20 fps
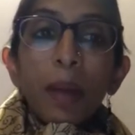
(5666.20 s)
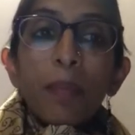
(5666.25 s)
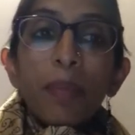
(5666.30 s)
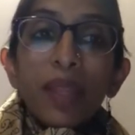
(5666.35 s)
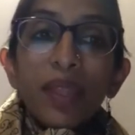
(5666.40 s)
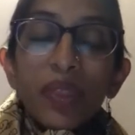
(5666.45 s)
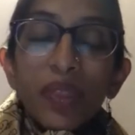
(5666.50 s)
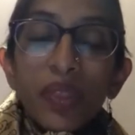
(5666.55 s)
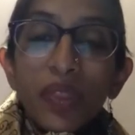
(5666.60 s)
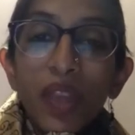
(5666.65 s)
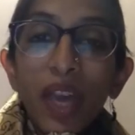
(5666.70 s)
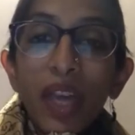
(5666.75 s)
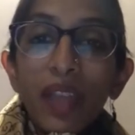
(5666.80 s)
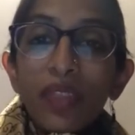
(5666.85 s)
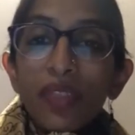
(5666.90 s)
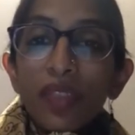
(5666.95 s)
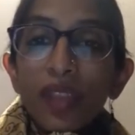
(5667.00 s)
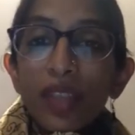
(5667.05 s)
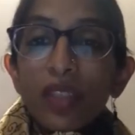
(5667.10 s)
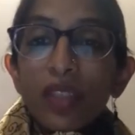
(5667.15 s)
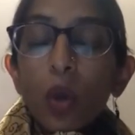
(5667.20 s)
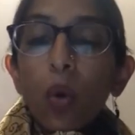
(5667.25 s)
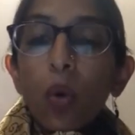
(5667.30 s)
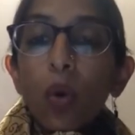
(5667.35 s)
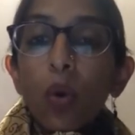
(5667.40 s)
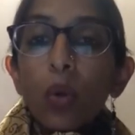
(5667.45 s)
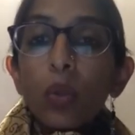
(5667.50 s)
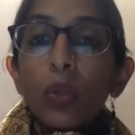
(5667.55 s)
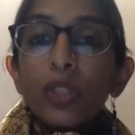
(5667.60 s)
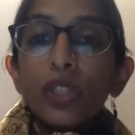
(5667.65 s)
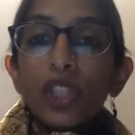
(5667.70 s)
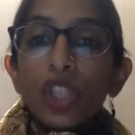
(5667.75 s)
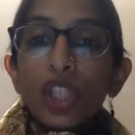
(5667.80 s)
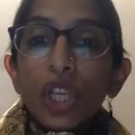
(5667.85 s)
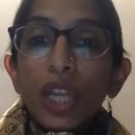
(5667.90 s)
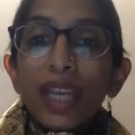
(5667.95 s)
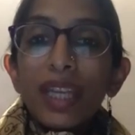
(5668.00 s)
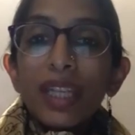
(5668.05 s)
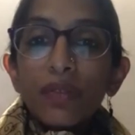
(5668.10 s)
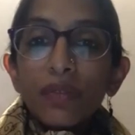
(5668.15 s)
but then there's a whole
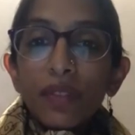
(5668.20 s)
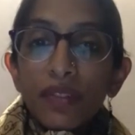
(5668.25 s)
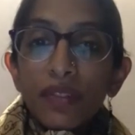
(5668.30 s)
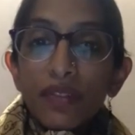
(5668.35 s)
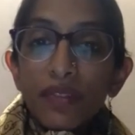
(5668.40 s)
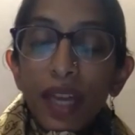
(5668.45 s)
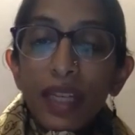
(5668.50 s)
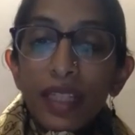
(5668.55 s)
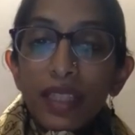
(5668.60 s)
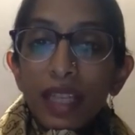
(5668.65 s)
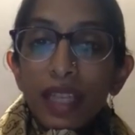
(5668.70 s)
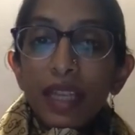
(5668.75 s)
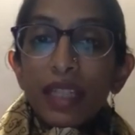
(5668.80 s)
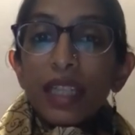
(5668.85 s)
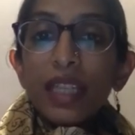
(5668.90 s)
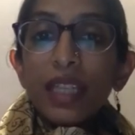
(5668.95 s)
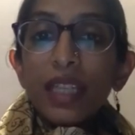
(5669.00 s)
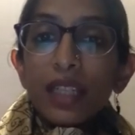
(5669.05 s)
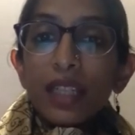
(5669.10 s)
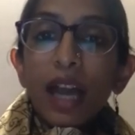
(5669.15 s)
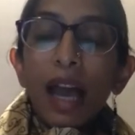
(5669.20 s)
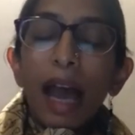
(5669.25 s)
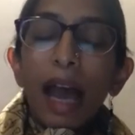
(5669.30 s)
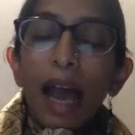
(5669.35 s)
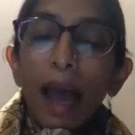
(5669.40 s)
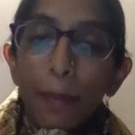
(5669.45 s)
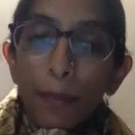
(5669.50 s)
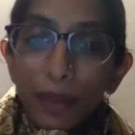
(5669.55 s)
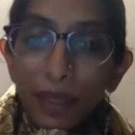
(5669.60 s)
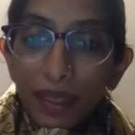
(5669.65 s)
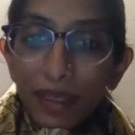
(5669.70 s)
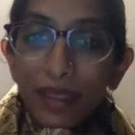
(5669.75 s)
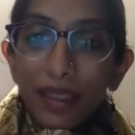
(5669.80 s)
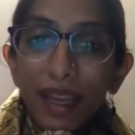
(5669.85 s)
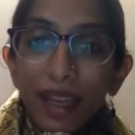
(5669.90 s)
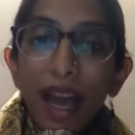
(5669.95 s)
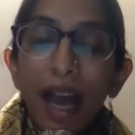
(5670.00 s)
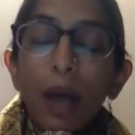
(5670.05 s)
chain of events that need to happen